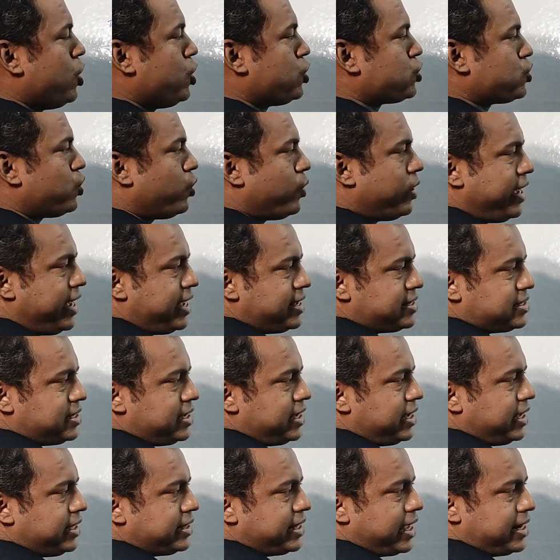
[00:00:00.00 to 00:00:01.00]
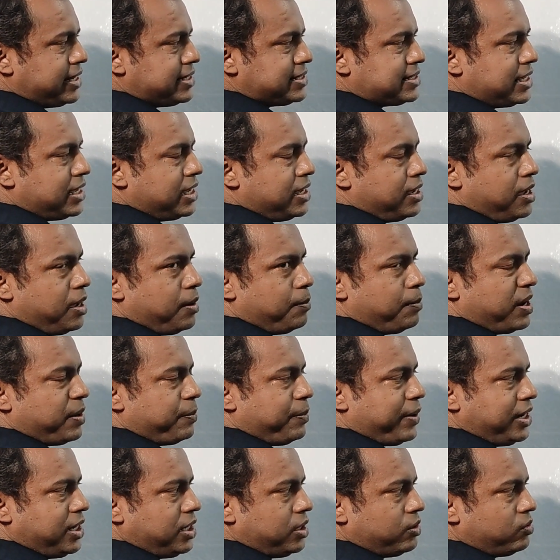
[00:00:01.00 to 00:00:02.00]
So AC, that is the
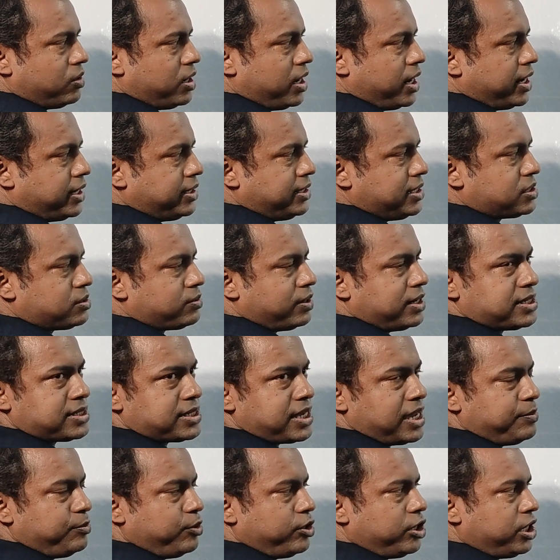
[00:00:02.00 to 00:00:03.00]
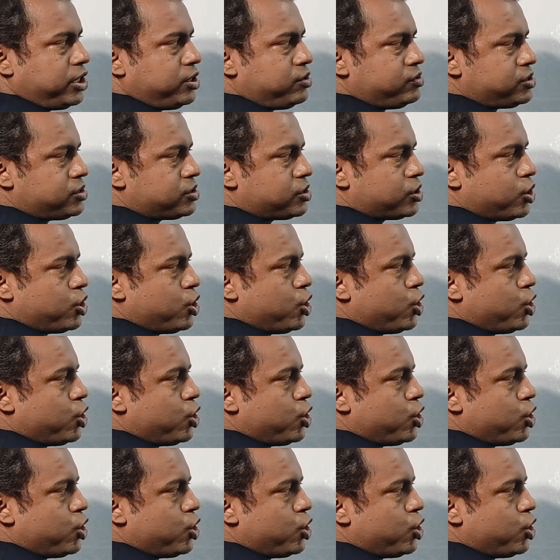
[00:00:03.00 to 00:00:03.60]
perpendicular, and this one is hypotenuse.